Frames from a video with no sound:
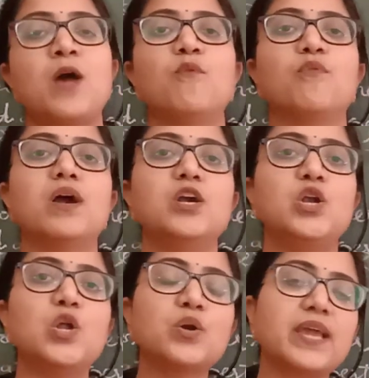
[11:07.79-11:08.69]
were
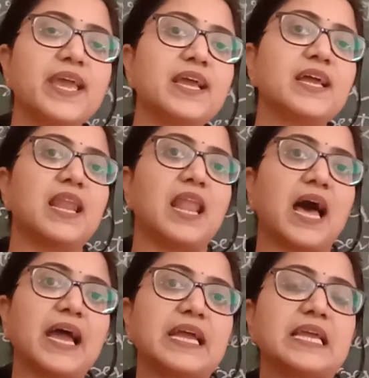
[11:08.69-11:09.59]
looking
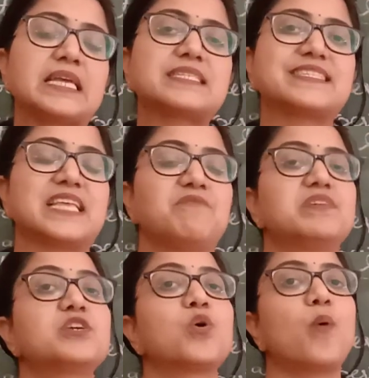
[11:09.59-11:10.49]
like
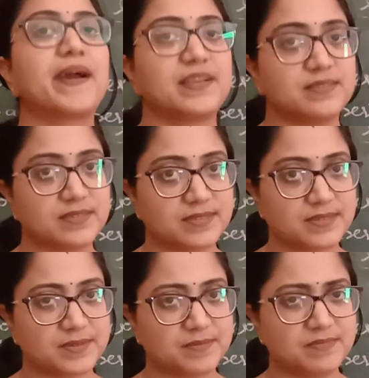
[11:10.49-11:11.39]
silver coins.